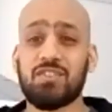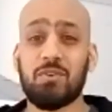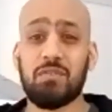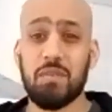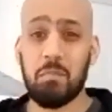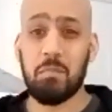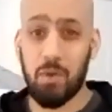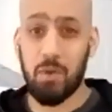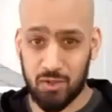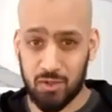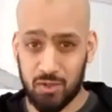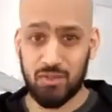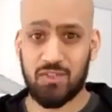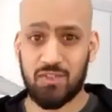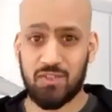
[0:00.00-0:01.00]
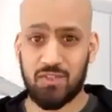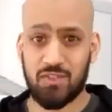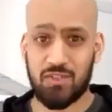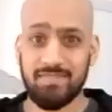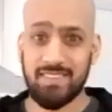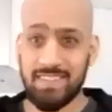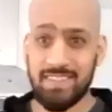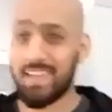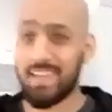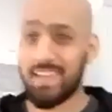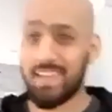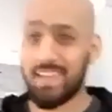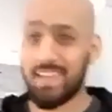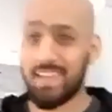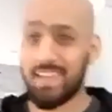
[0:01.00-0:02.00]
of the mockers. Yeah, I've